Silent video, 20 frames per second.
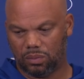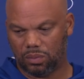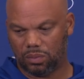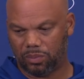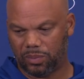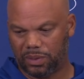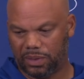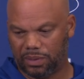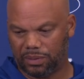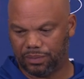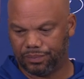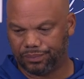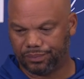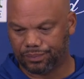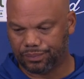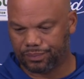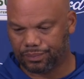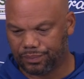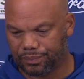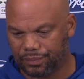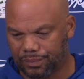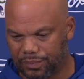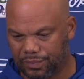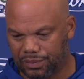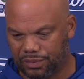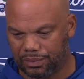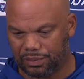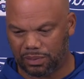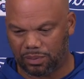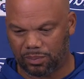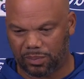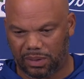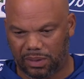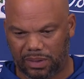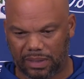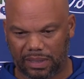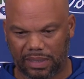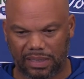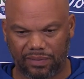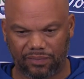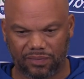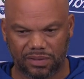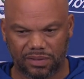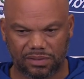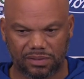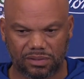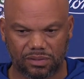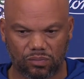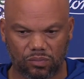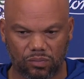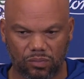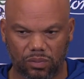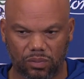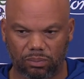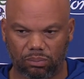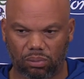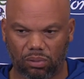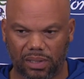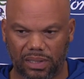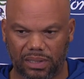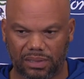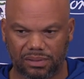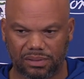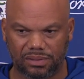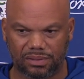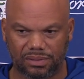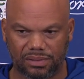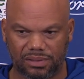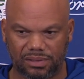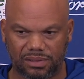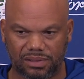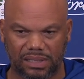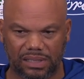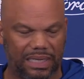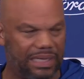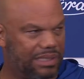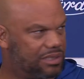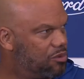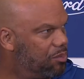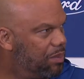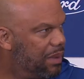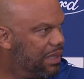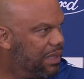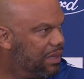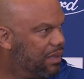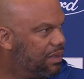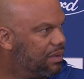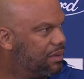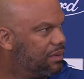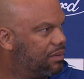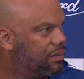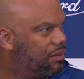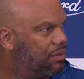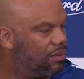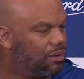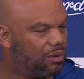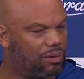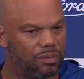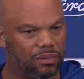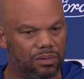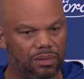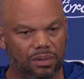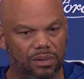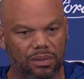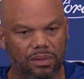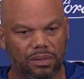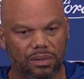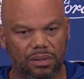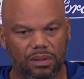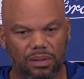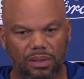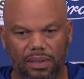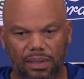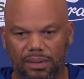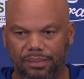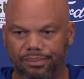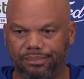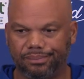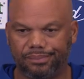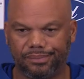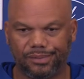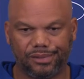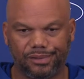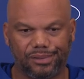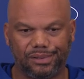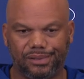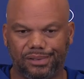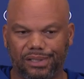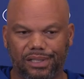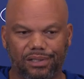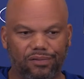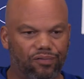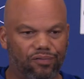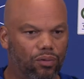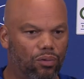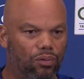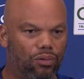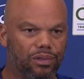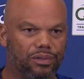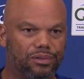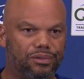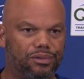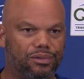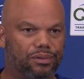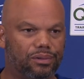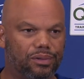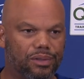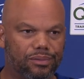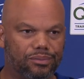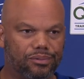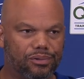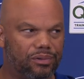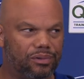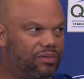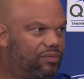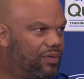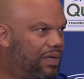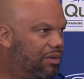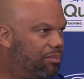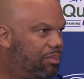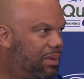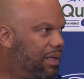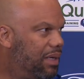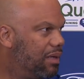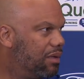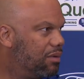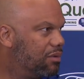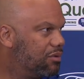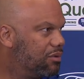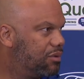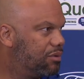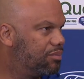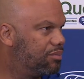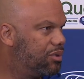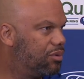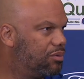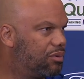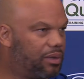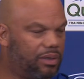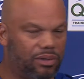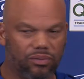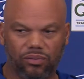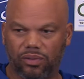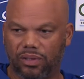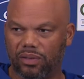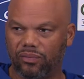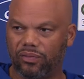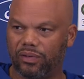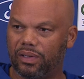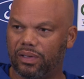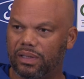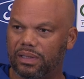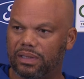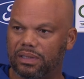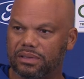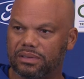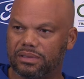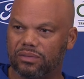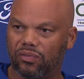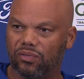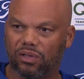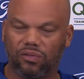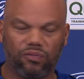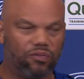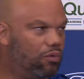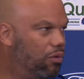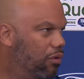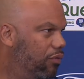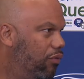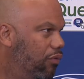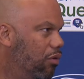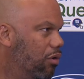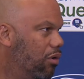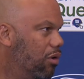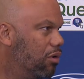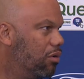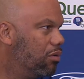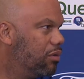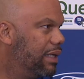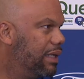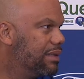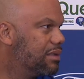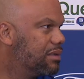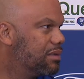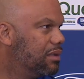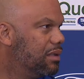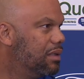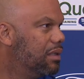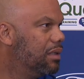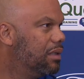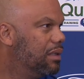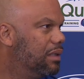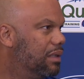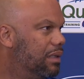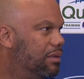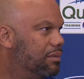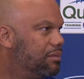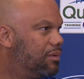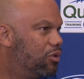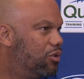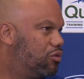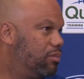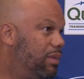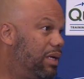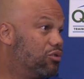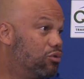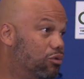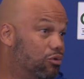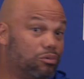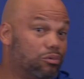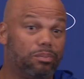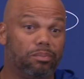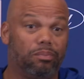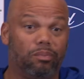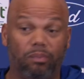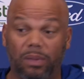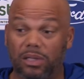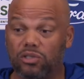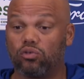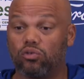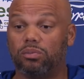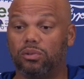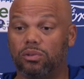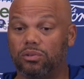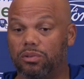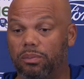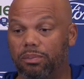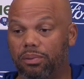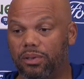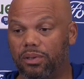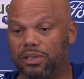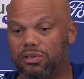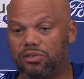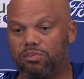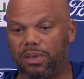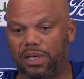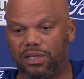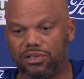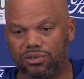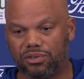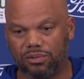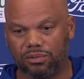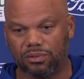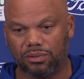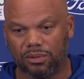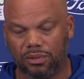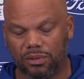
I mean, the obvious with Bryce is just size, speed. You know, 6'4", he's 225 pounds or 230, whatever he is, and he runs 4.40. Those measurables are pretty special.